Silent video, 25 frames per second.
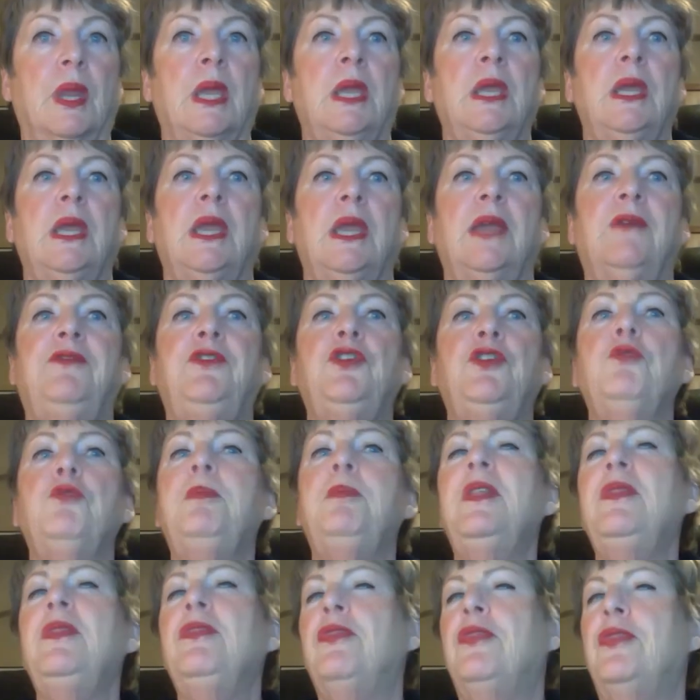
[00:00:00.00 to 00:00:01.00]
If you've
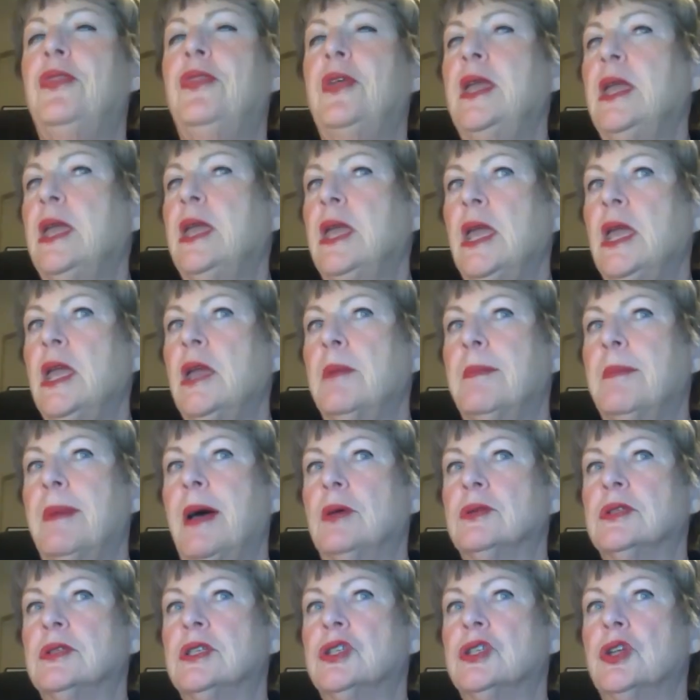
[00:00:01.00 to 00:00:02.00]
been thinking
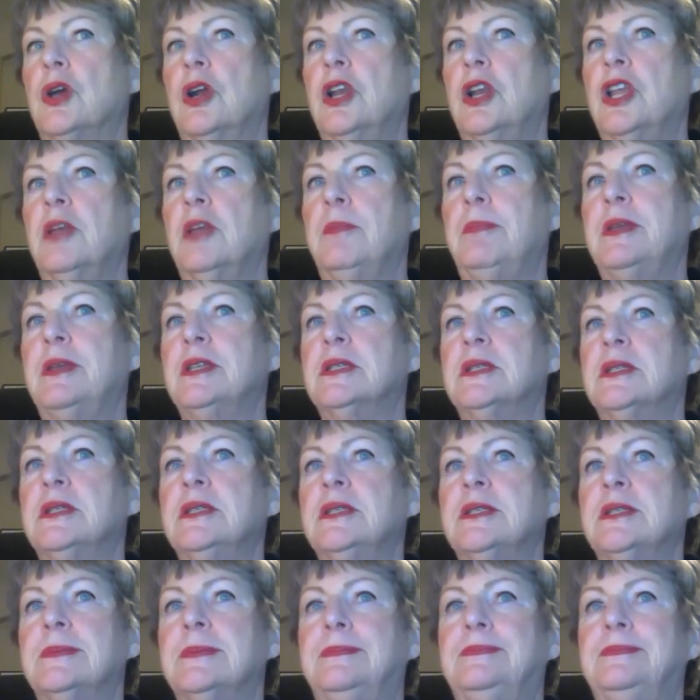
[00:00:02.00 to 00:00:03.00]
about starting a
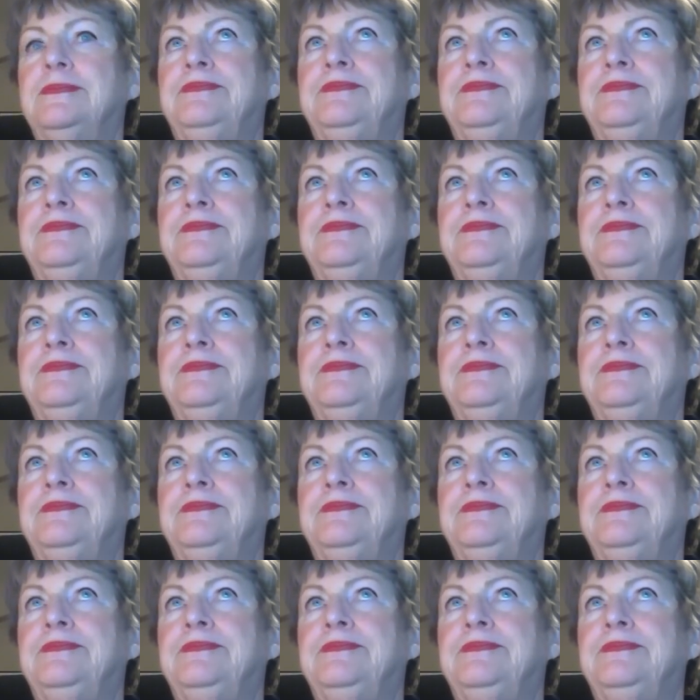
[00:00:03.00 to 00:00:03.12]
business